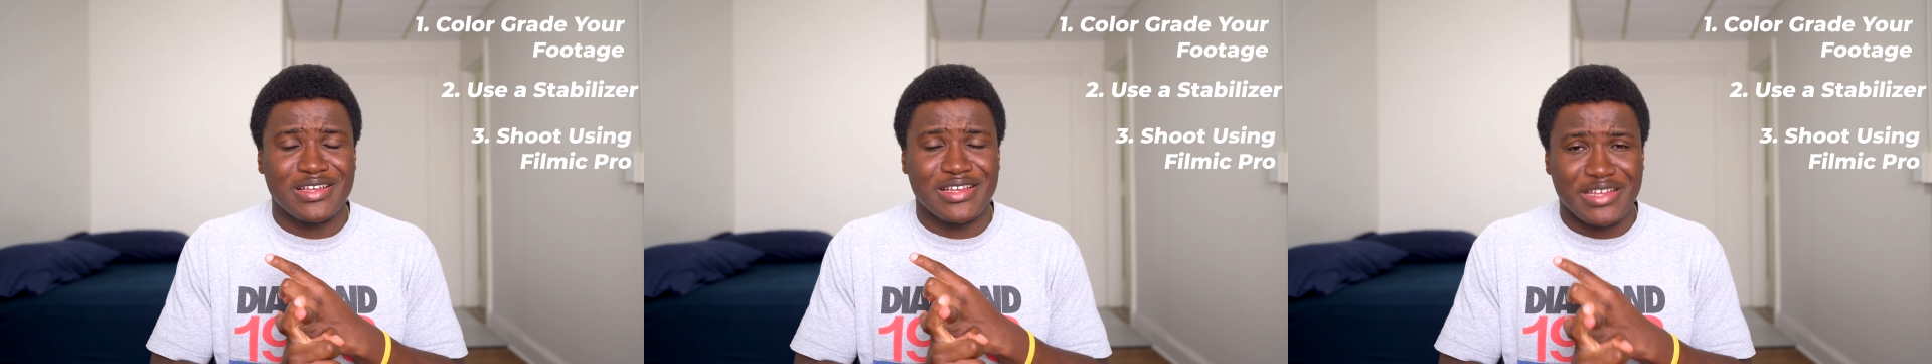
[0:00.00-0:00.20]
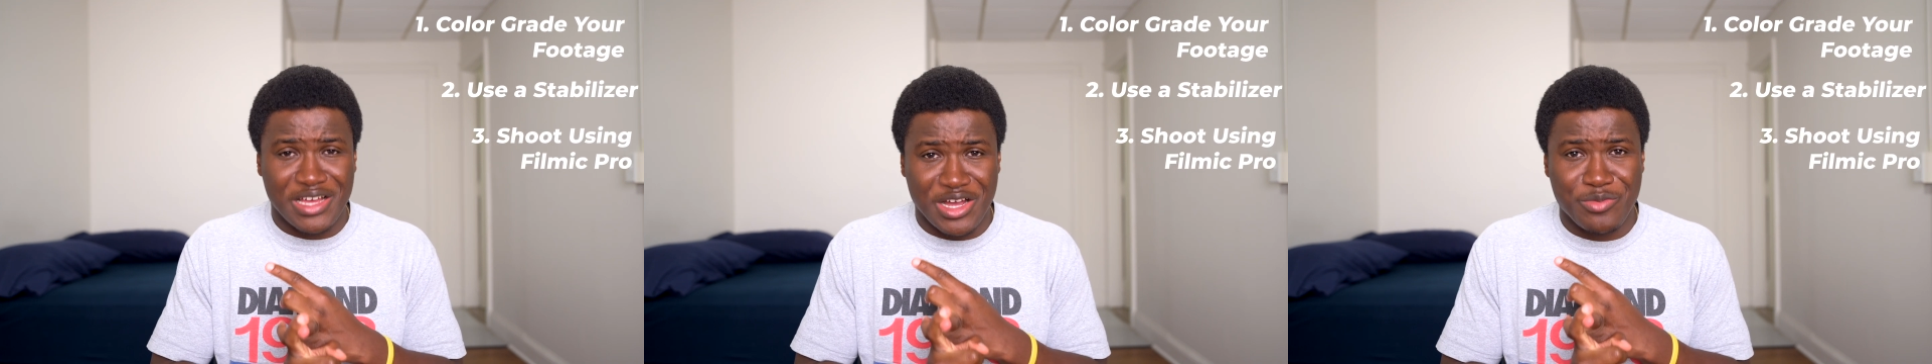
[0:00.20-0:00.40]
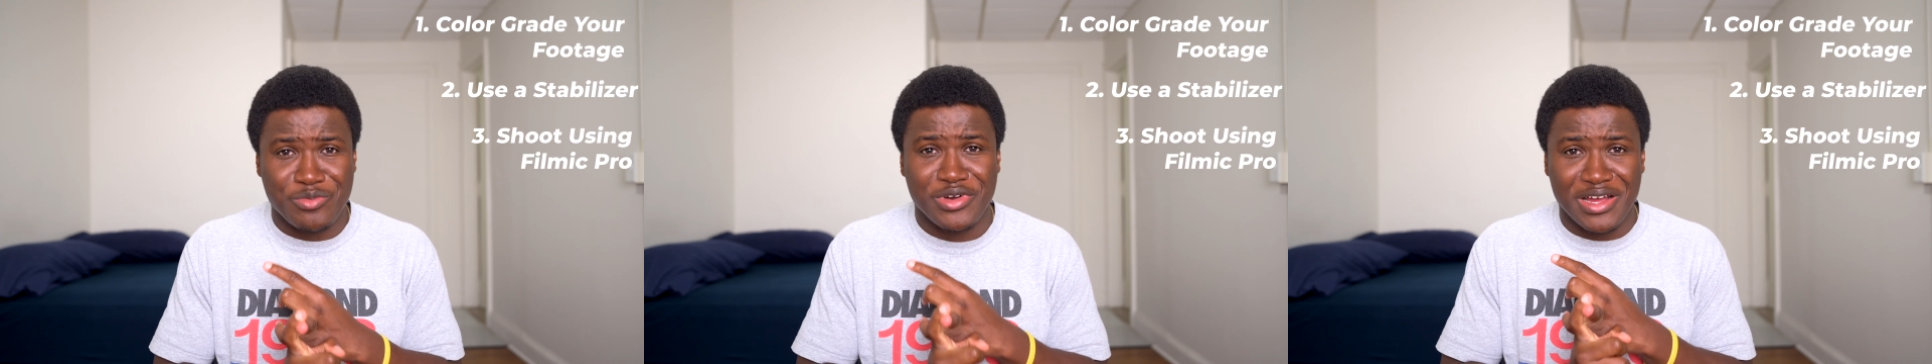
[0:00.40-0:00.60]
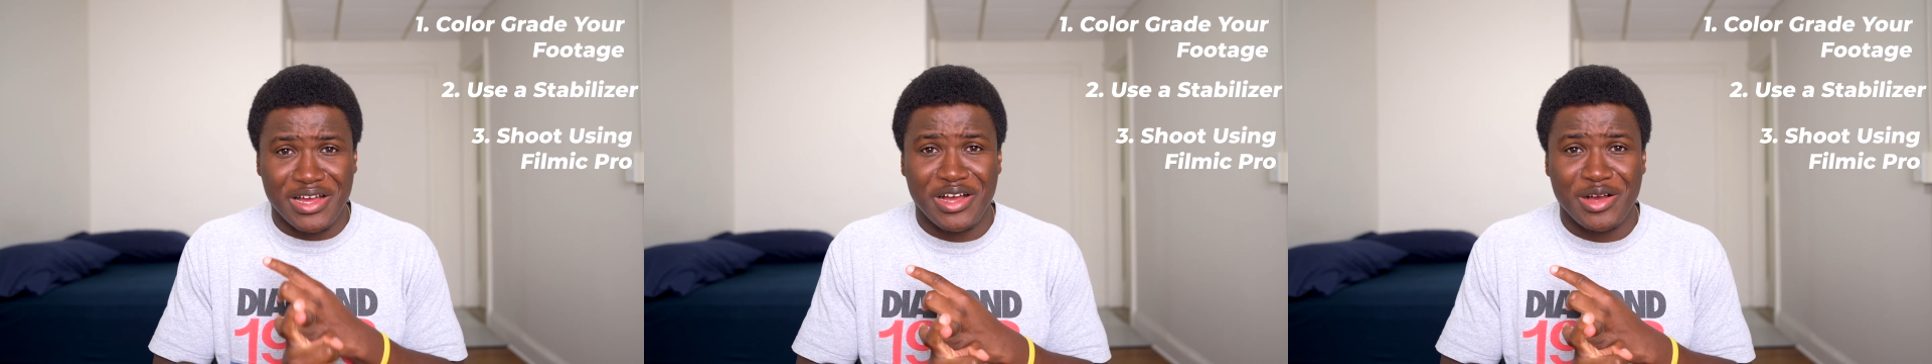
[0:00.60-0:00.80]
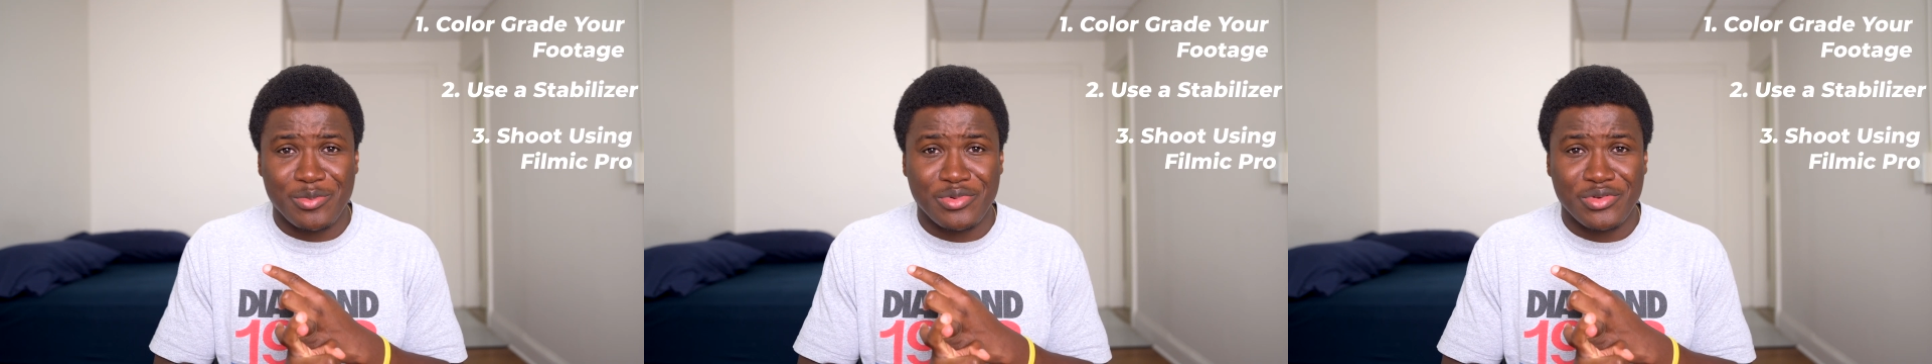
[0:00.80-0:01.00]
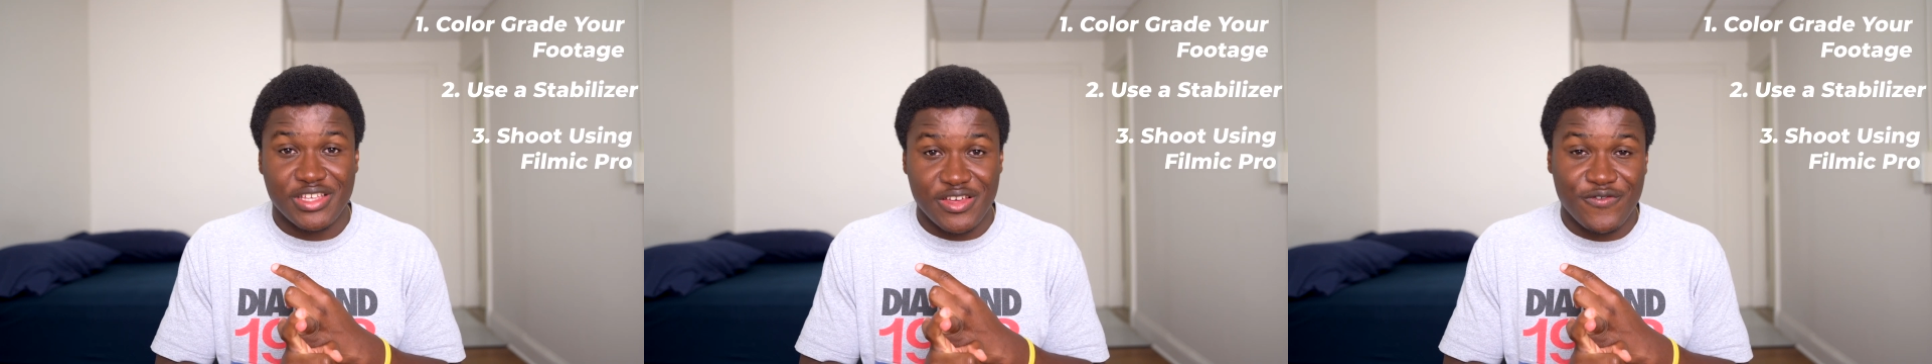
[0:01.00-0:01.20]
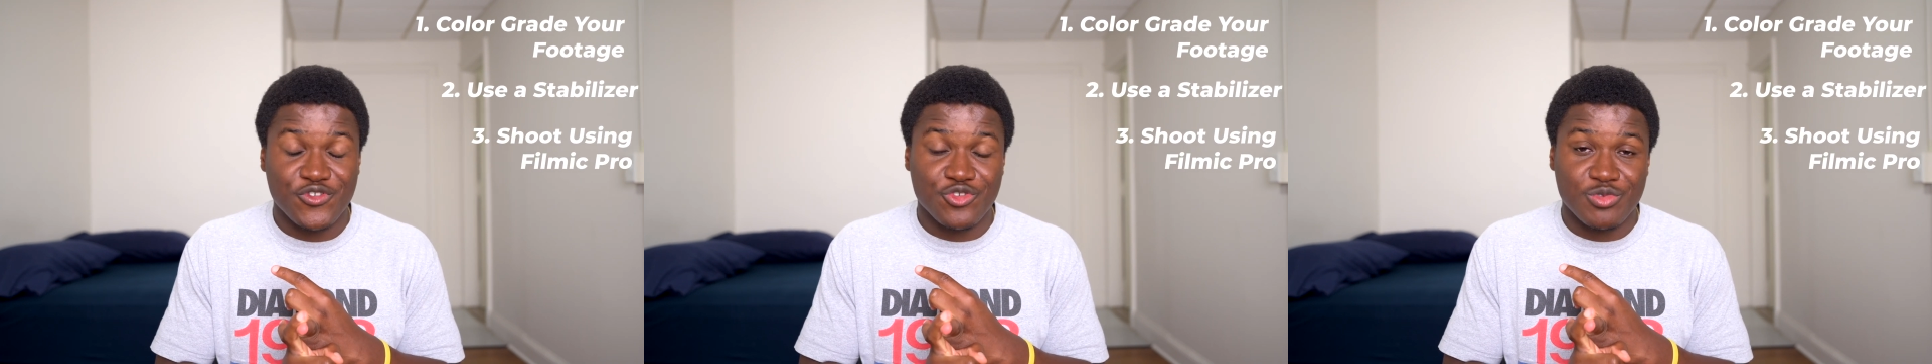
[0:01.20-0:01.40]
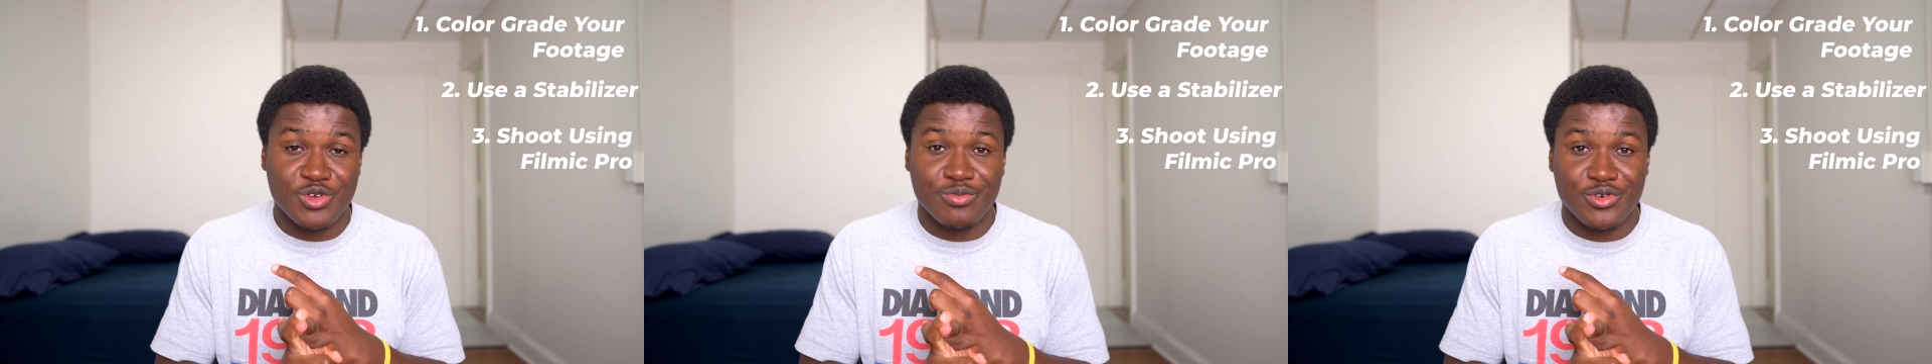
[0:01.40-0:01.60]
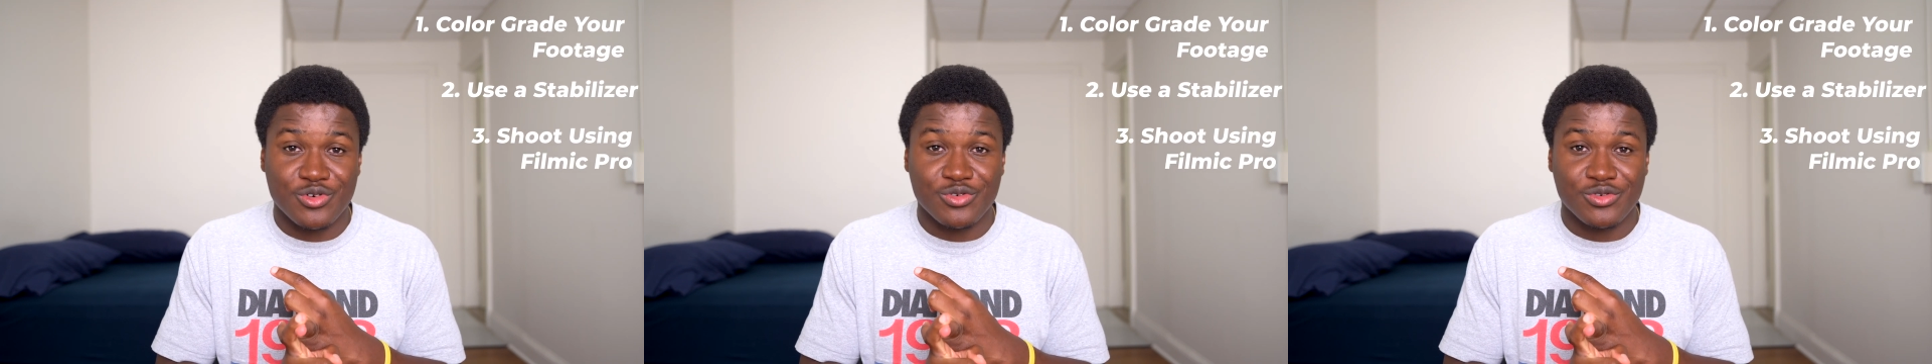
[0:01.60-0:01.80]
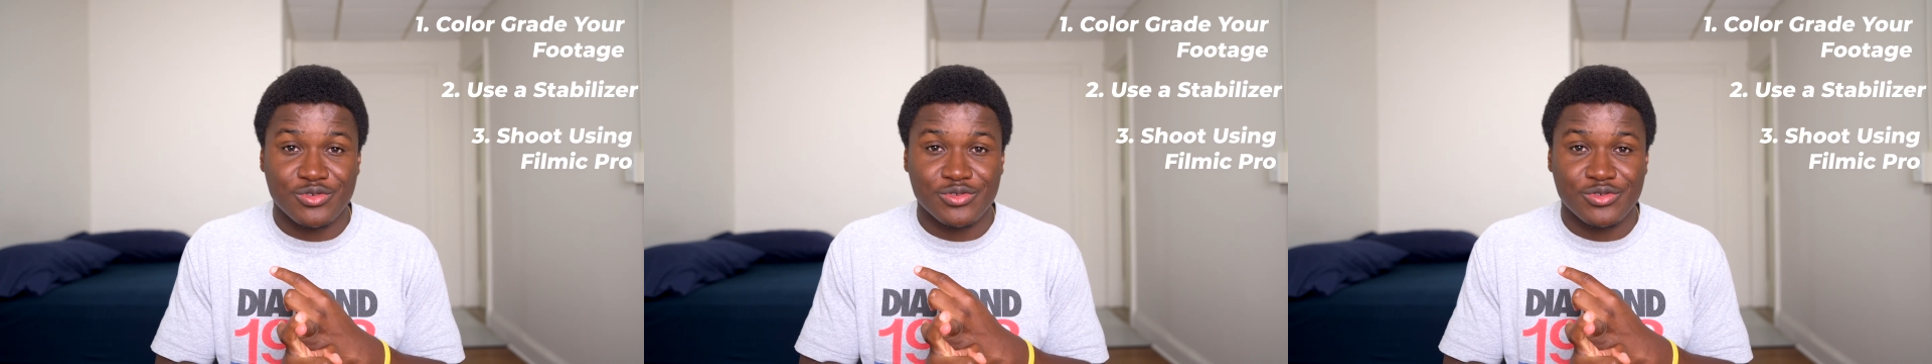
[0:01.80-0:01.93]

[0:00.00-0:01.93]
camera app. Get Filmic Pro.